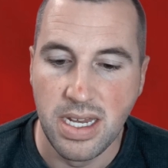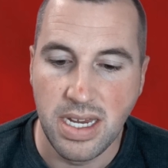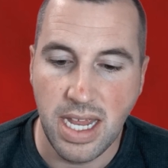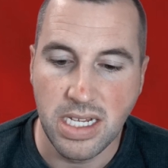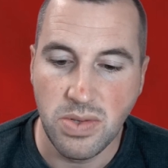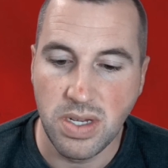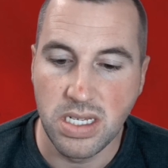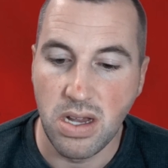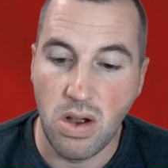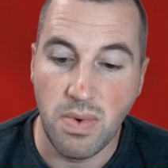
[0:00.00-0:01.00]
Jens
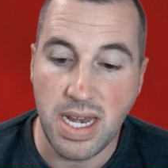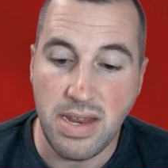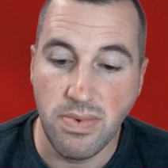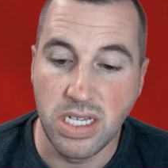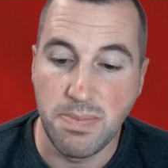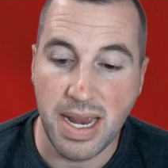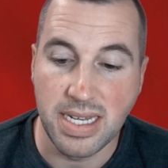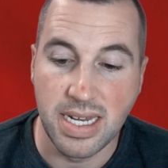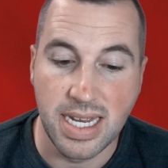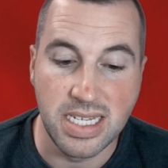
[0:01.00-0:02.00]
was already
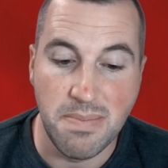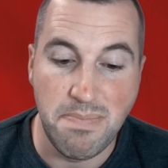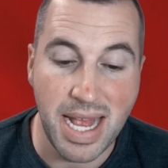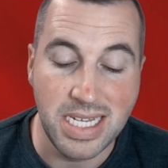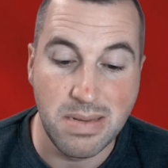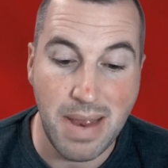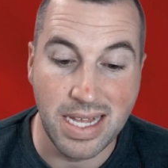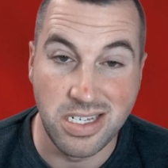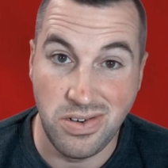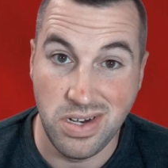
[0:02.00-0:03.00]
respected as the best
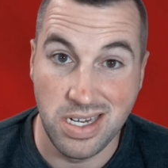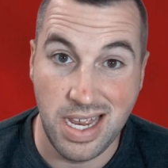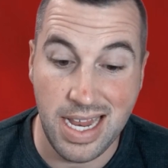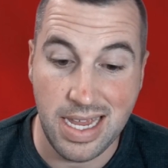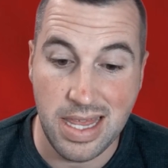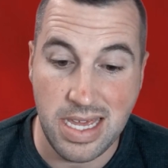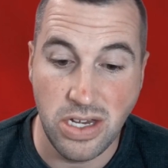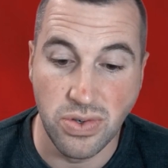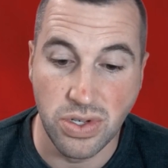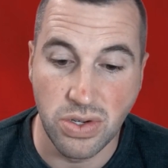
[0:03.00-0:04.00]
math student at
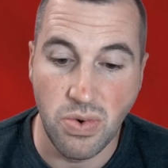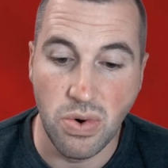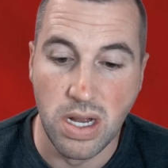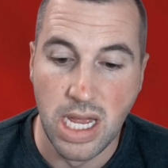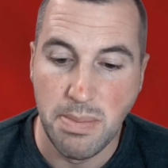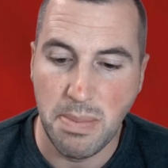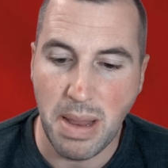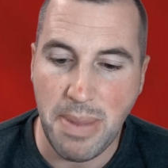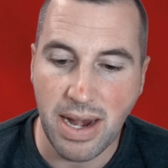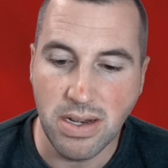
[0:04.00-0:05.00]
Cathedral School, but my
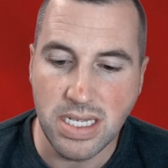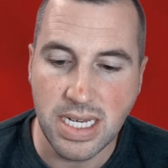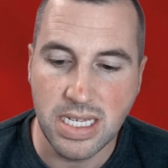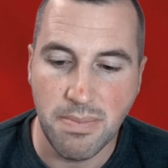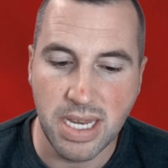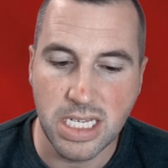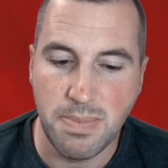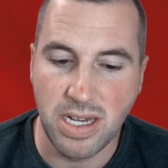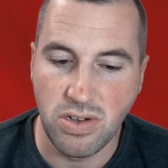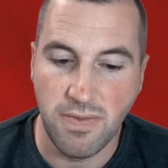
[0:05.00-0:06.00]
parents did something
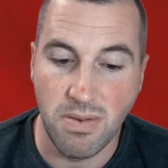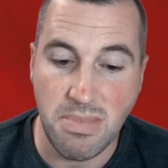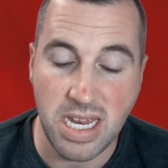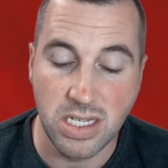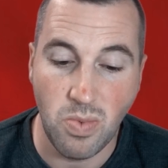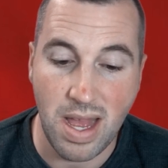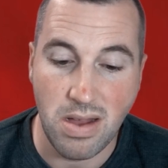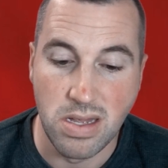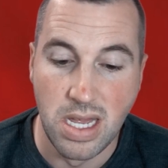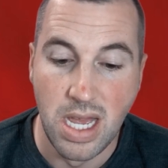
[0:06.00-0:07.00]
special for me as well.